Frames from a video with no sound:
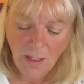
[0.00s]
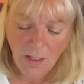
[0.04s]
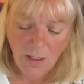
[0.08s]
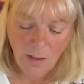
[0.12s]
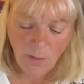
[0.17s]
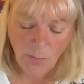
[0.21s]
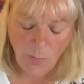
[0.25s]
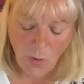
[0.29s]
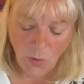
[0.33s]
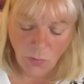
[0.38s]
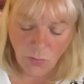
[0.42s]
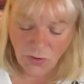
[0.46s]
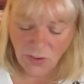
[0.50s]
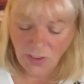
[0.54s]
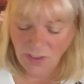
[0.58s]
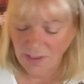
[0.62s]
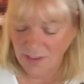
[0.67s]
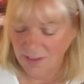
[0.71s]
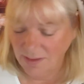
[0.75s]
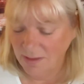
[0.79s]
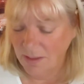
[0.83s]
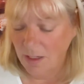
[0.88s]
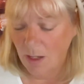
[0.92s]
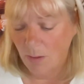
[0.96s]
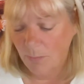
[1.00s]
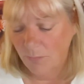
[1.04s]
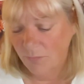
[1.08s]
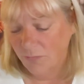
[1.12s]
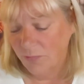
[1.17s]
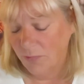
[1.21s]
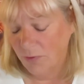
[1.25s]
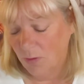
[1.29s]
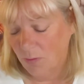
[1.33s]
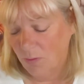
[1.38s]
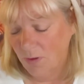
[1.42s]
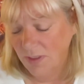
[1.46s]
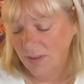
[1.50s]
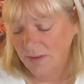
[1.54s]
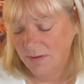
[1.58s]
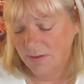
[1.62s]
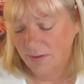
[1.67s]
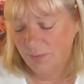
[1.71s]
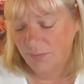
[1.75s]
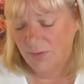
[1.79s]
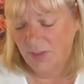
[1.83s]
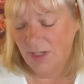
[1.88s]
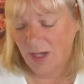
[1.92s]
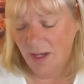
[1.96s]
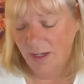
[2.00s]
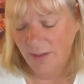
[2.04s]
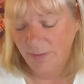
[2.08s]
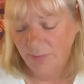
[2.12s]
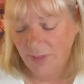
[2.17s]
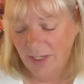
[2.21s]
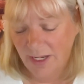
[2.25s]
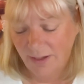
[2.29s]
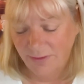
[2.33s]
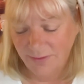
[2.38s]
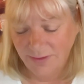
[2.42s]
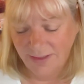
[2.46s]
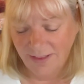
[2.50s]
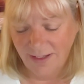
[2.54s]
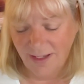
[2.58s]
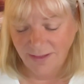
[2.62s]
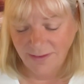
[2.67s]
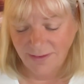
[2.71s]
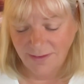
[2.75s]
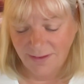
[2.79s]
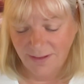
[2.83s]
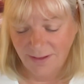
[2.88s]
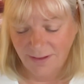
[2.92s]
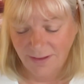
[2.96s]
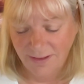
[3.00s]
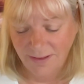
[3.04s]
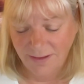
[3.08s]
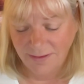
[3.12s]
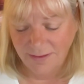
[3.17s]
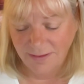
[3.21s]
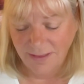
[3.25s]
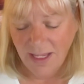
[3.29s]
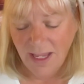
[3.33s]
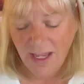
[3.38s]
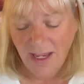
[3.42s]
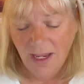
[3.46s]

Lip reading: emotionally numb for quite some time now, Sagittarius,